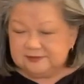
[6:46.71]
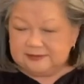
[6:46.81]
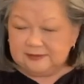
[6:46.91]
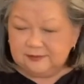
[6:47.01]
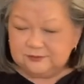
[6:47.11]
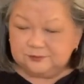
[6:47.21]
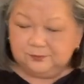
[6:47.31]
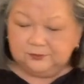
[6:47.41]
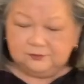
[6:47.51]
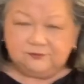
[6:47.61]

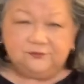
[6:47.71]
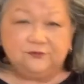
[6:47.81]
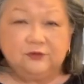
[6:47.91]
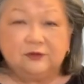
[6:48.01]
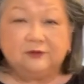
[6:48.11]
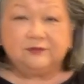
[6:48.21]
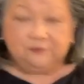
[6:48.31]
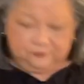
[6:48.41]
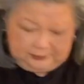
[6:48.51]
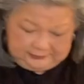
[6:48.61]
teaspoonful of the
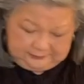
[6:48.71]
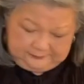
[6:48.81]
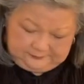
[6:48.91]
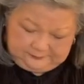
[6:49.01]
filling,